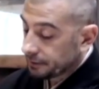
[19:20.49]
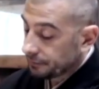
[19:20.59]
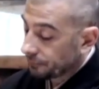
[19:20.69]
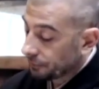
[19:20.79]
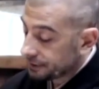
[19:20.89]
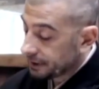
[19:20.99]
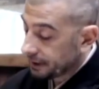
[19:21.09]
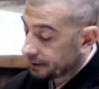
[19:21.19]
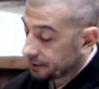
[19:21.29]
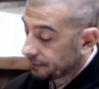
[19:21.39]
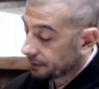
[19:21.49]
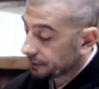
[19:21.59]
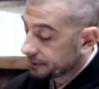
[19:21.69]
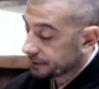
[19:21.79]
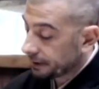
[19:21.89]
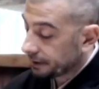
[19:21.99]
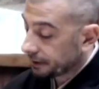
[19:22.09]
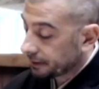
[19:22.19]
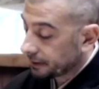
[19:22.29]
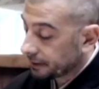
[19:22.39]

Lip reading: The first stage of understanding